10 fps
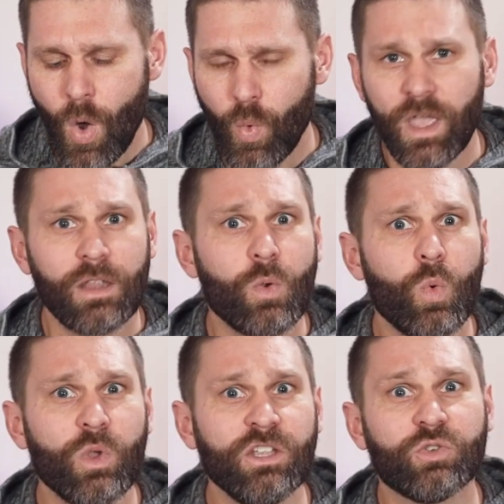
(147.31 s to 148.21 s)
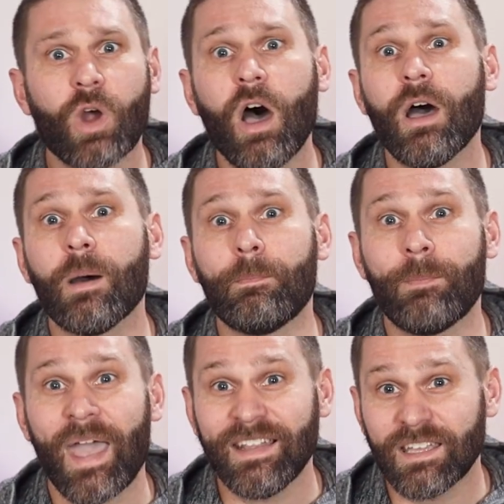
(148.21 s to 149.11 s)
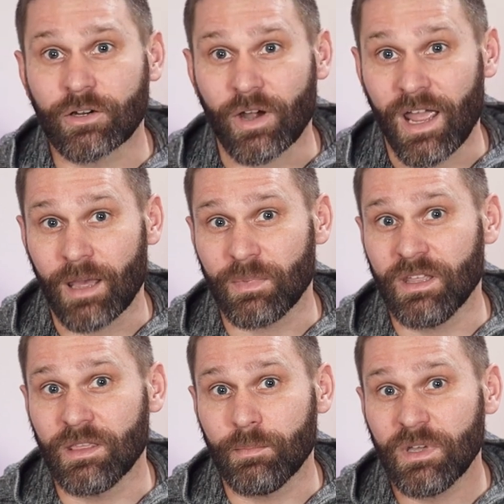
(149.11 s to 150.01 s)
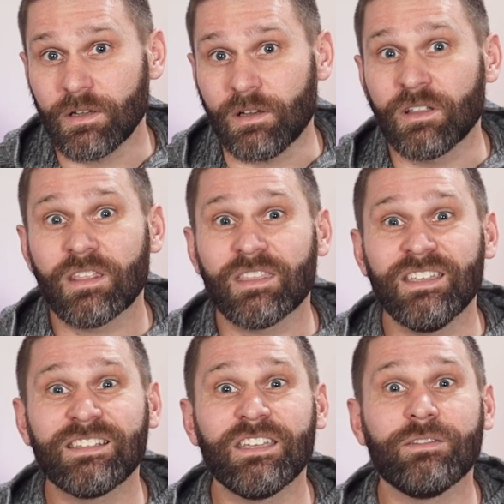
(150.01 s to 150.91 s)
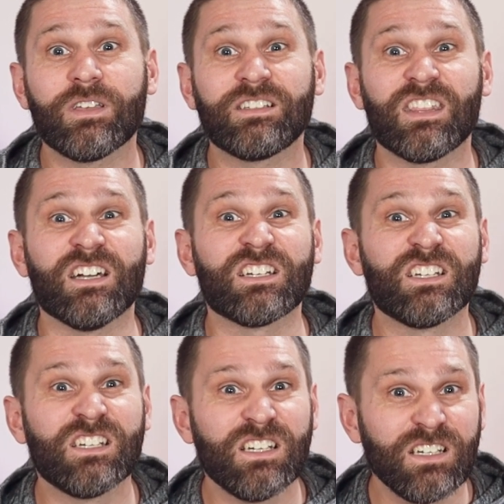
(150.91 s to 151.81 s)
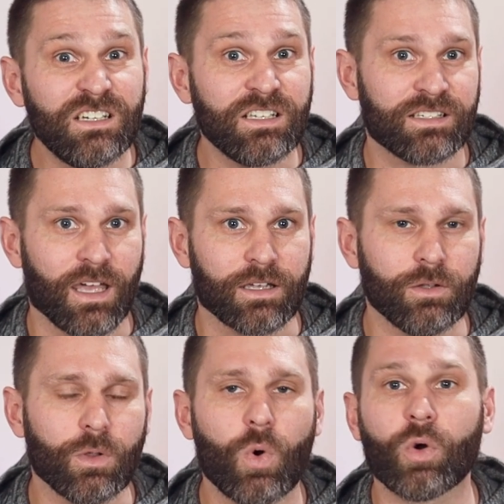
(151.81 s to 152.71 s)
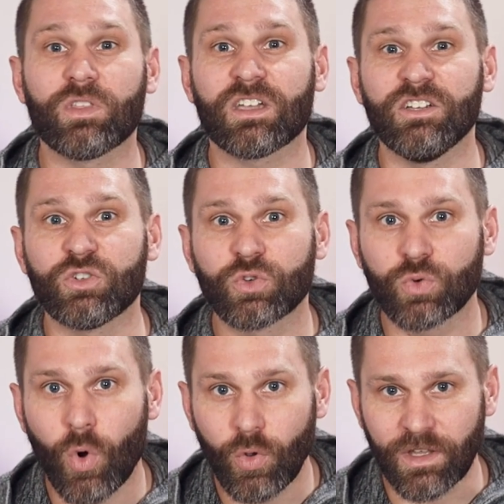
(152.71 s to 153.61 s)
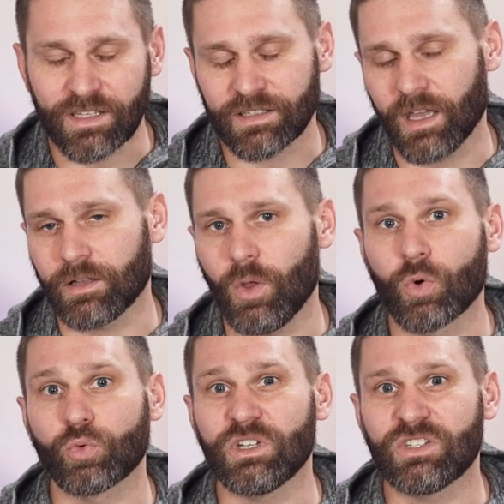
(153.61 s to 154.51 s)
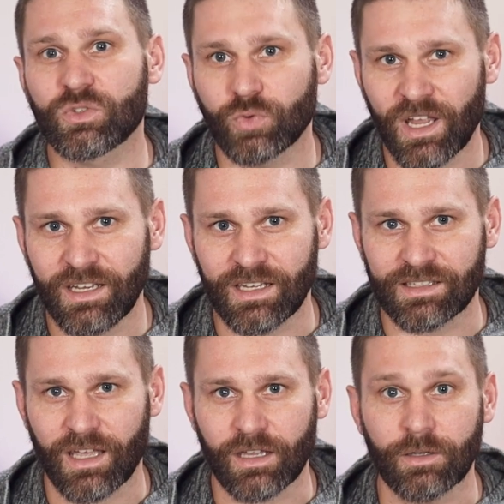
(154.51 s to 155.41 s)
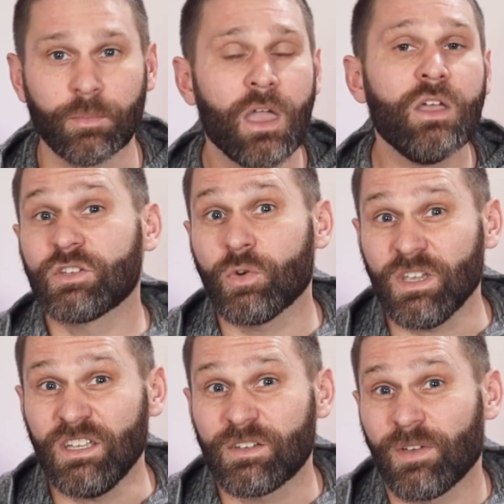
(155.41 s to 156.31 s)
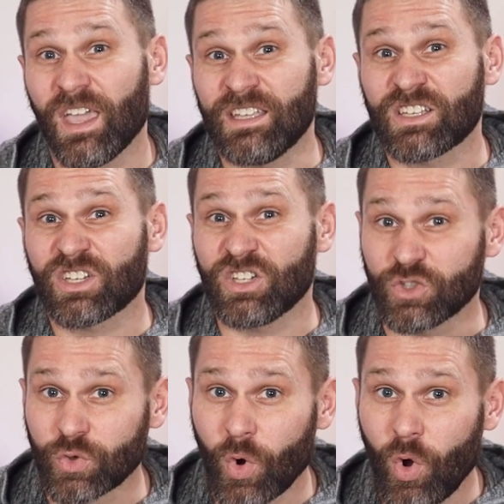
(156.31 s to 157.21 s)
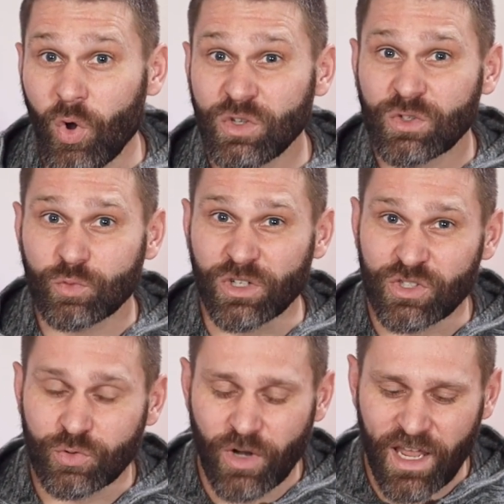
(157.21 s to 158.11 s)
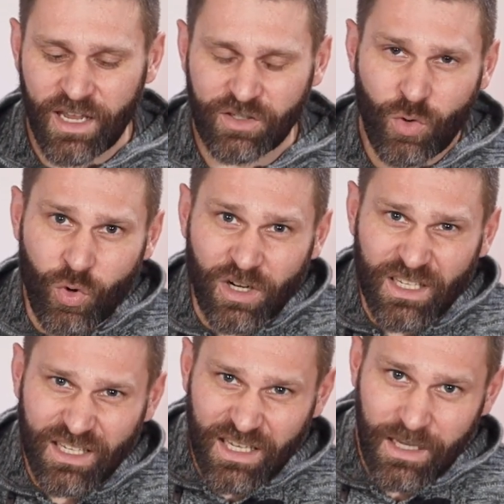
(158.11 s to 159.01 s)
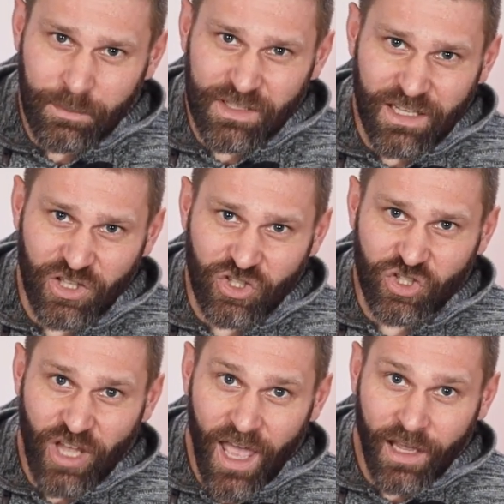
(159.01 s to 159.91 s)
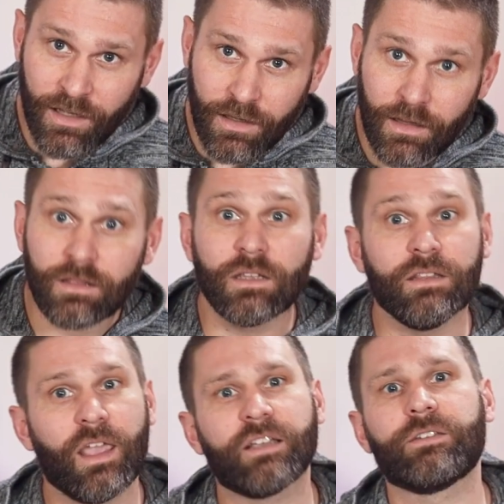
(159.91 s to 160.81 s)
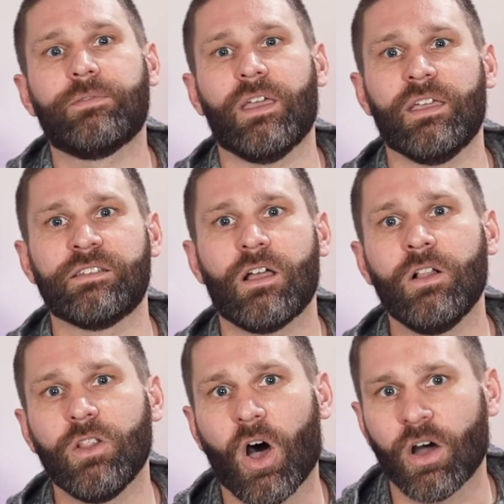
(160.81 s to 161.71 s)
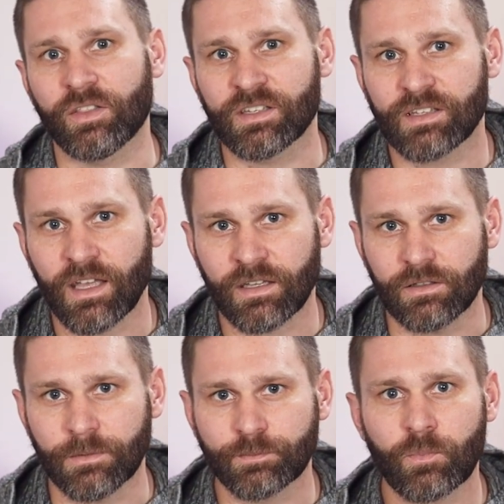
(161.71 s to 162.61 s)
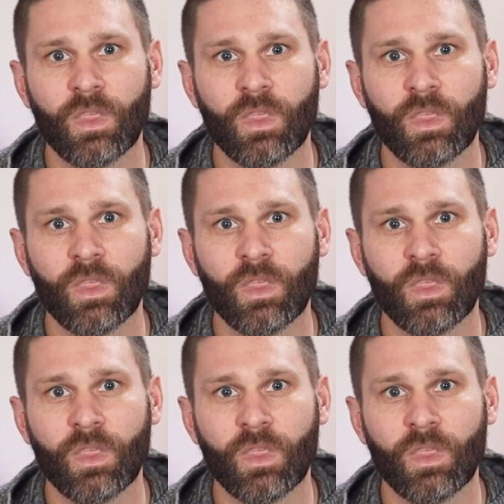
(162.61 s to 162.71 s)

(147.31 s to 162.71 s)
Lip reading: When we draw a pentagram in the middle, this gives us the Ke cycle, or the controlling cycle, or restraining cycle. So each phase controls, restrains, or keeps in check the next phase along the cycle.